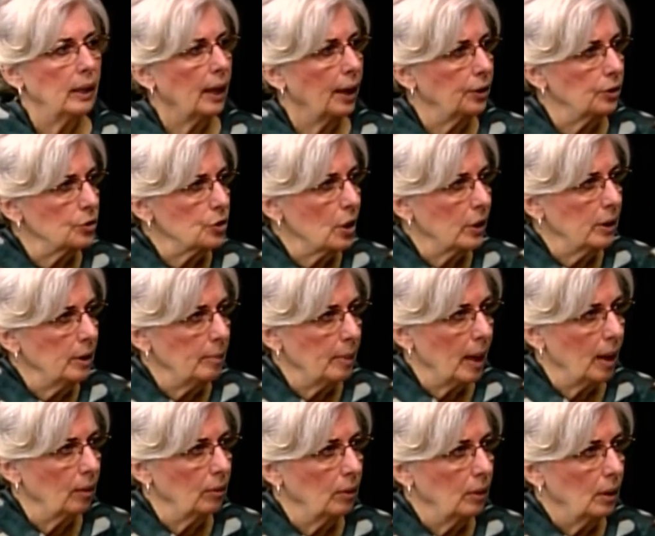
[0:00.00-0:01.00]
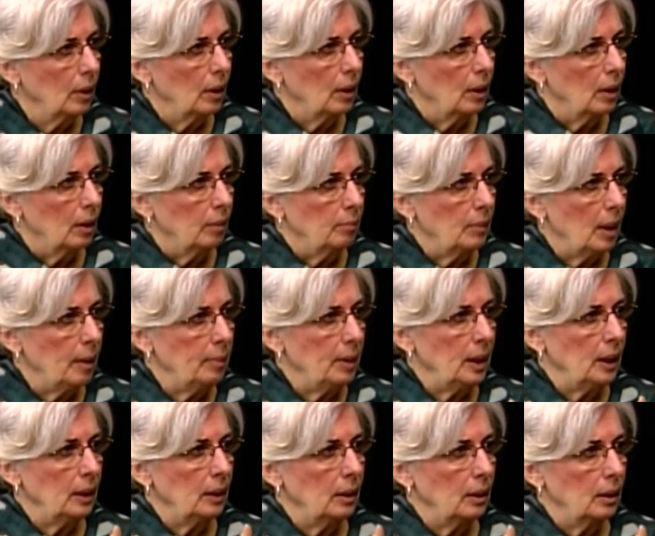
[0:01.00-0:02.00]
Now you're talking about
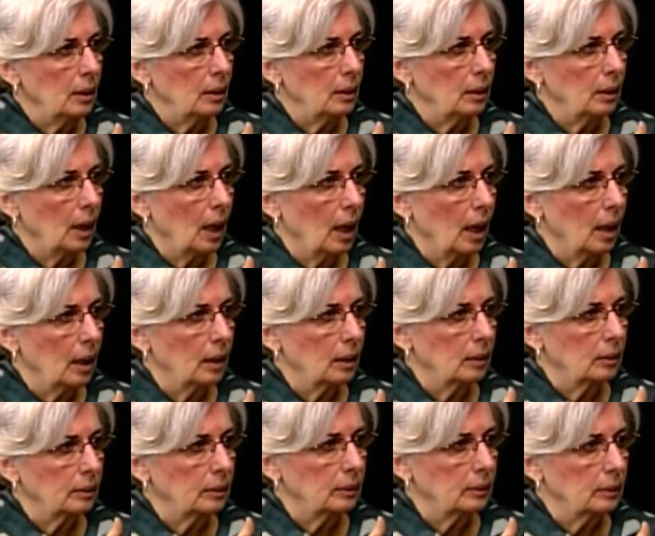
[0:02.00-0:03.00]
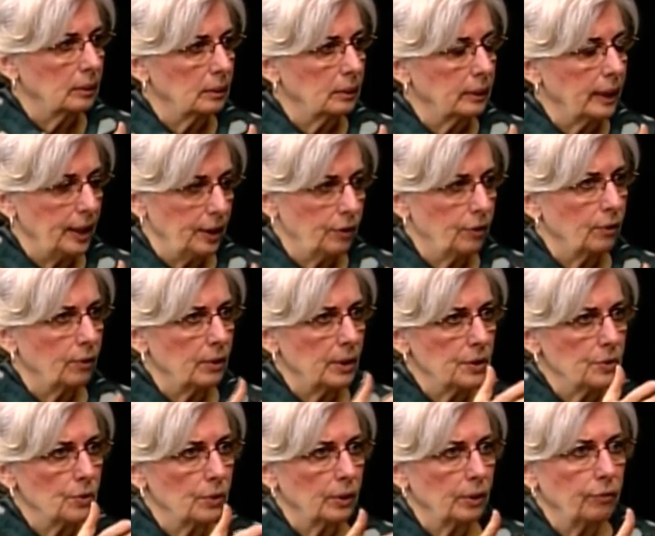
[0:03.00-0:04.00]
maybe uh, late
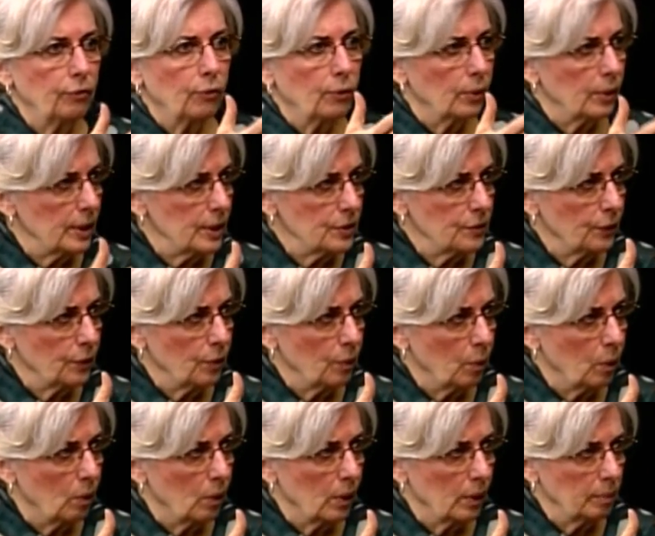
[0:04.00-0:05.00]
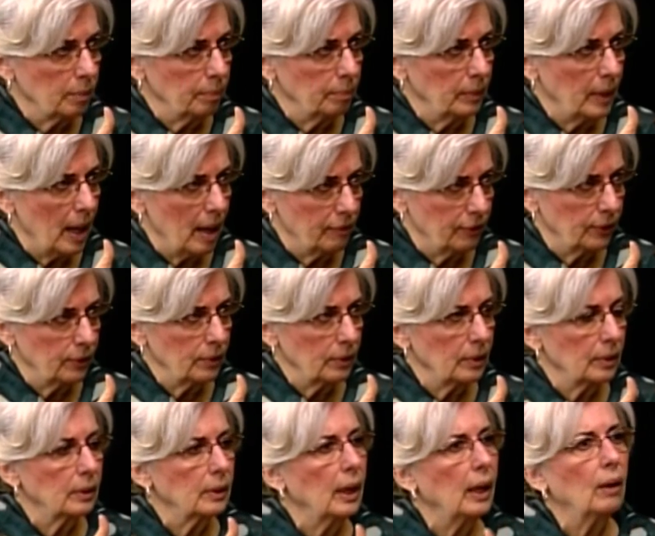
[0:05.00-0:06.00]
30s, early 40s for the war mm-hmm. effort.
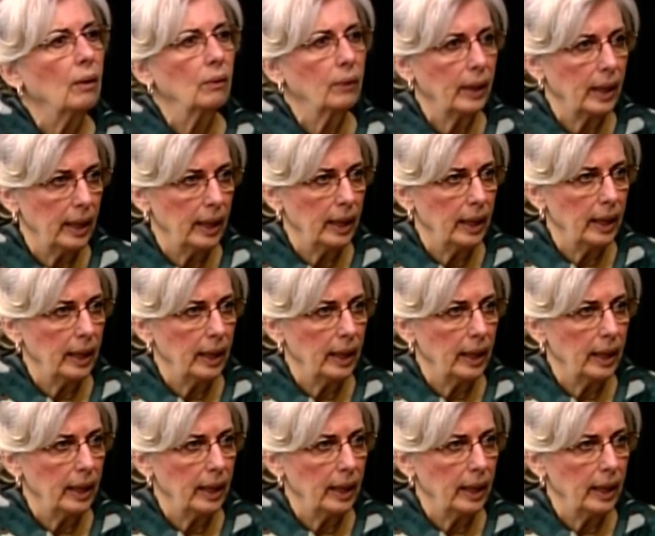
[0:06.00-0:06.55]
Yeah. Okay.